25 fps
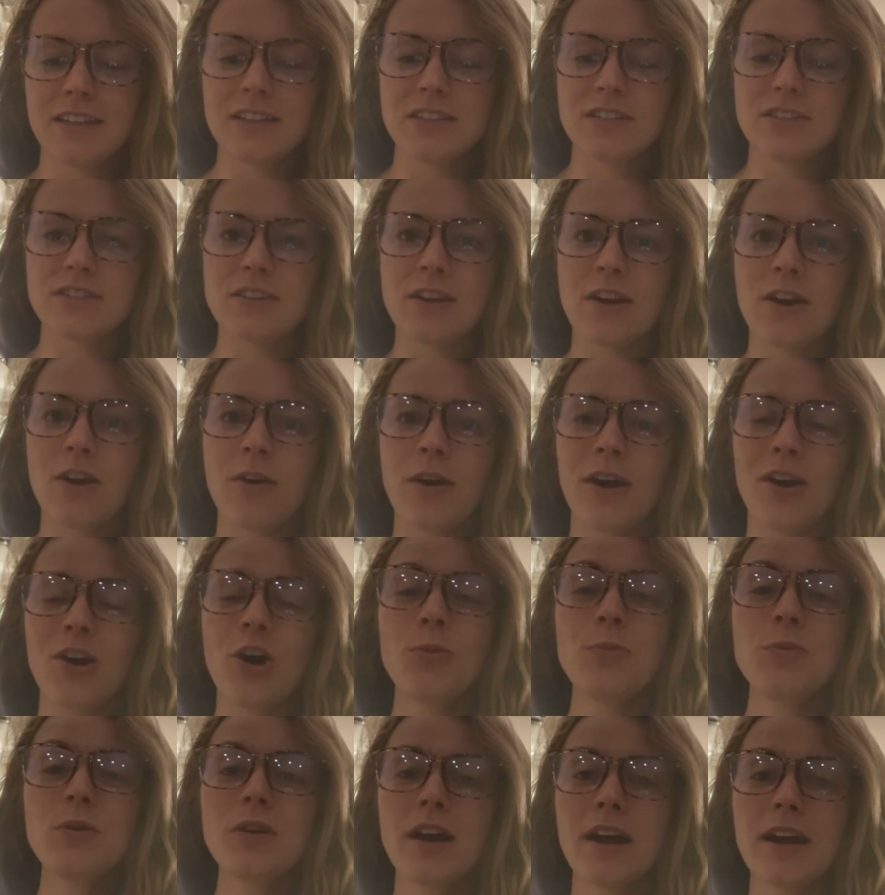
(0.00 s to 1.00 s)
So I
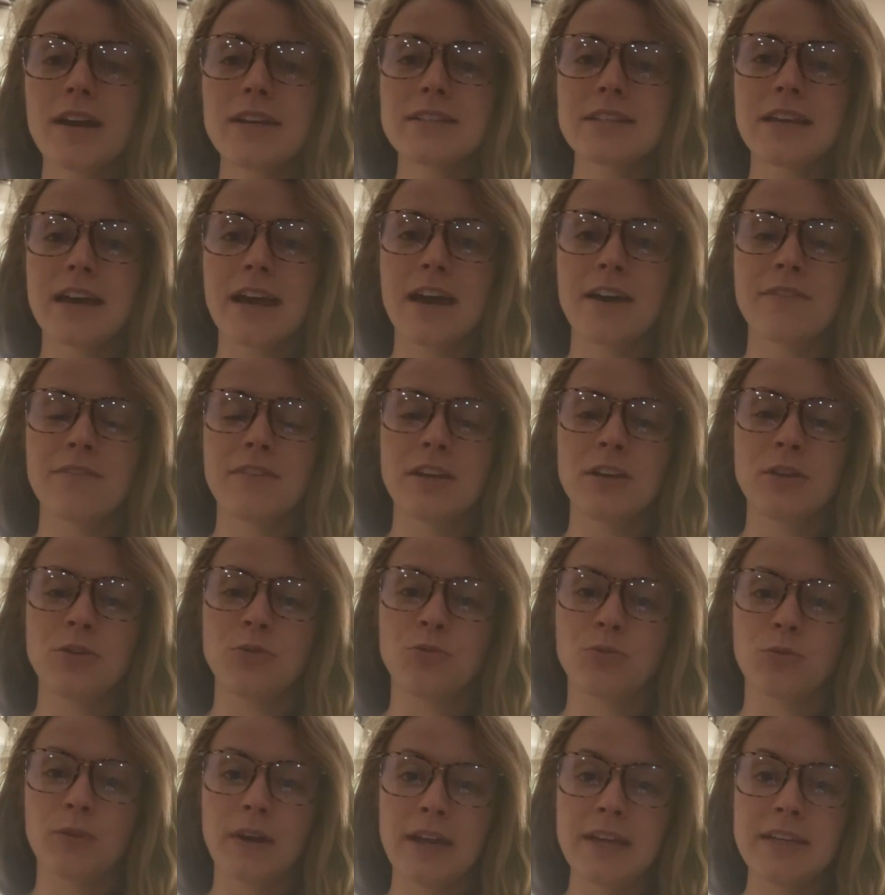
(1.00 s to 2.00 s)
hope you guys have a
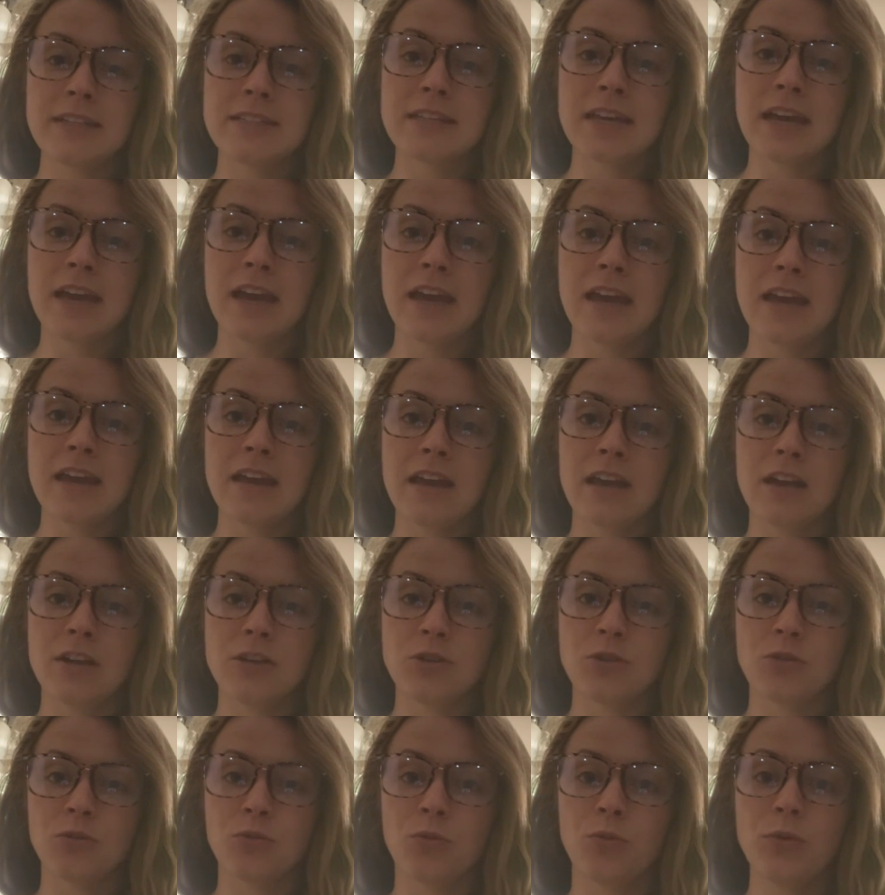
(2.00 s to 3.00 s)
great day and
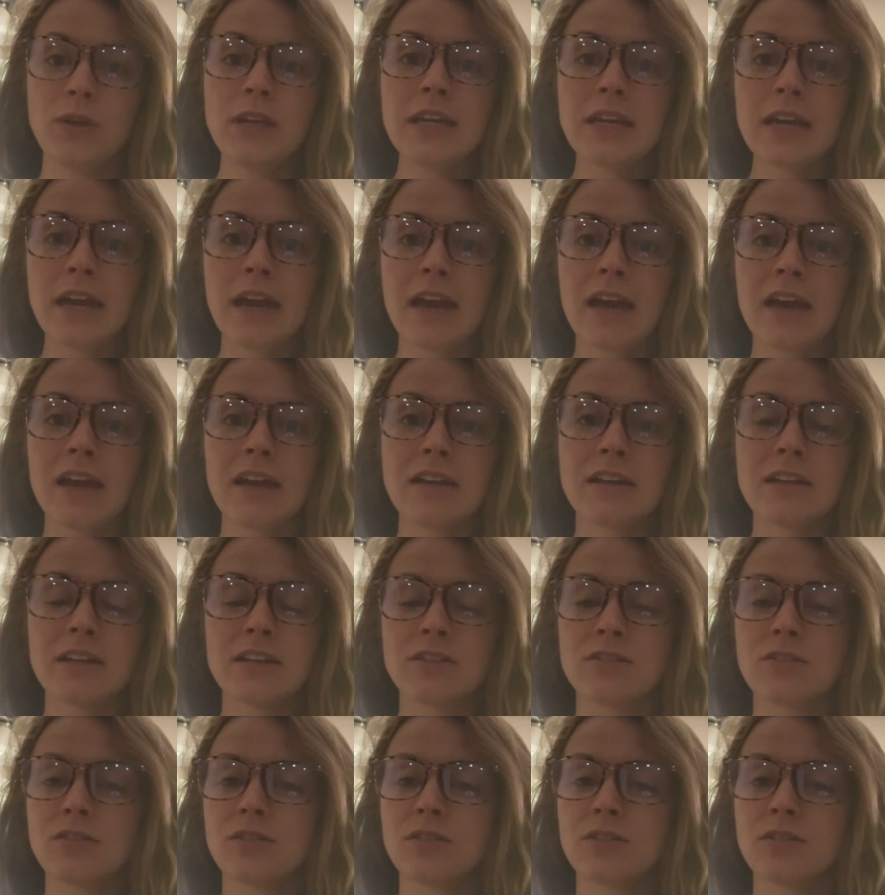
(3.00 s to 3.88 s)
your weekend.